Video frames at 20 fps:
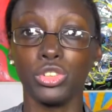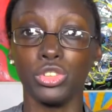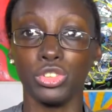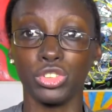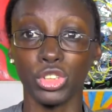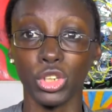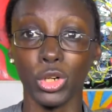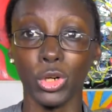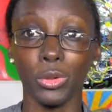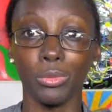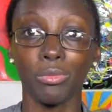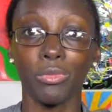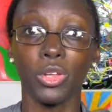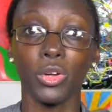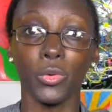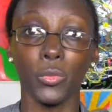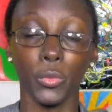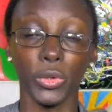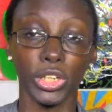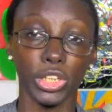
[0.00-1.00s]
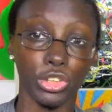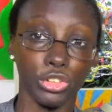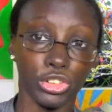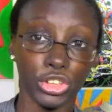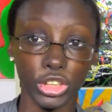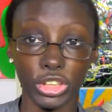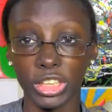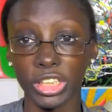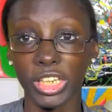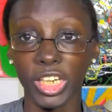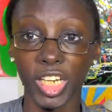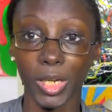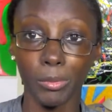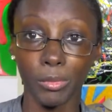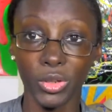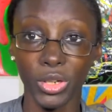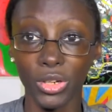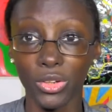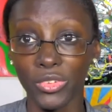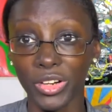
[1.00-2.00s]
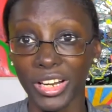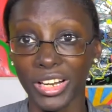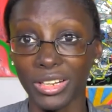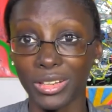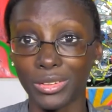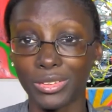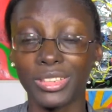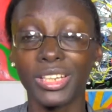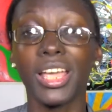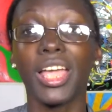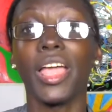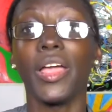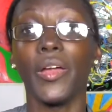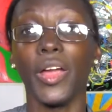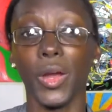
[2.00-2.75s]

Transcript: So we're going to turn the camera around and